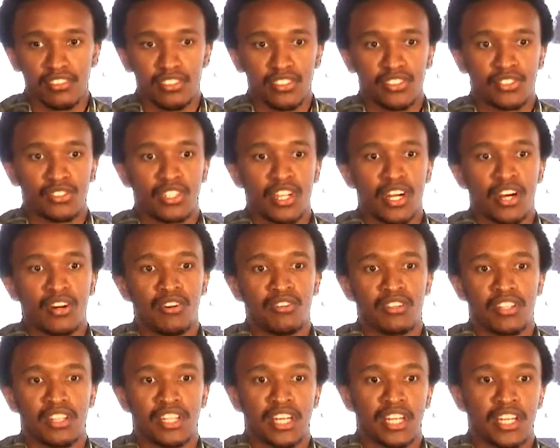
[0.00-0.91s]
So
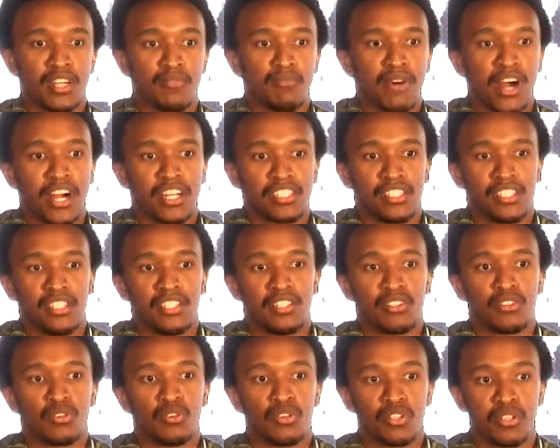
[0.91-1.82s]
now the game
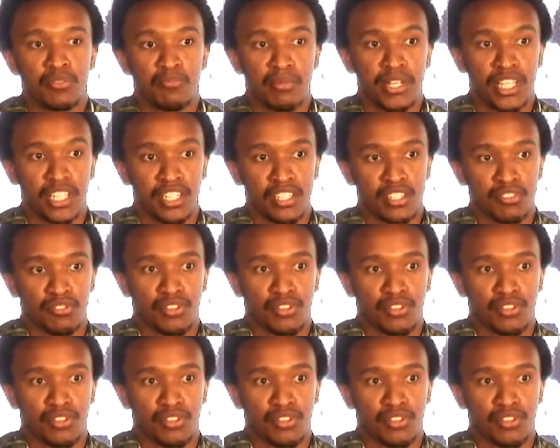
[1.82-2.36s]
actually could build